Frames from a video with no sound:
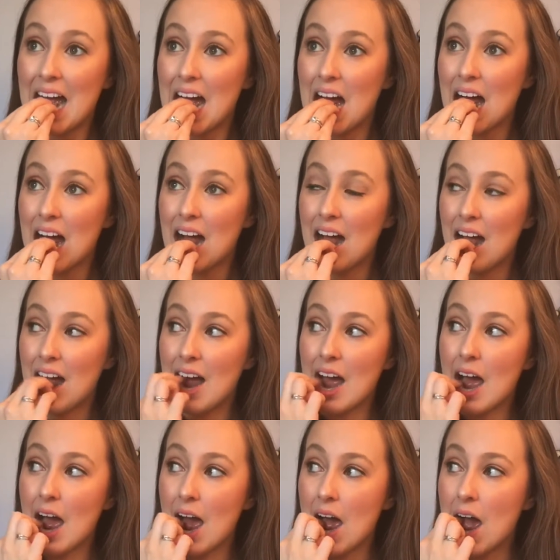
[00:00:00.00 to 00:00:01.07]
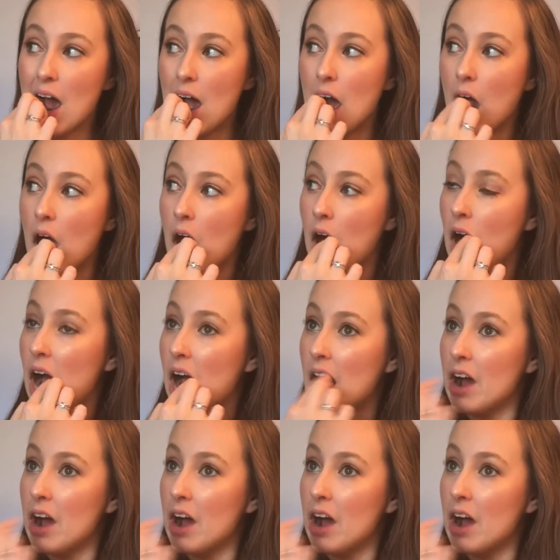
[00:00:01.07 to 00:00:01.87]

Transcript: Nothing is said.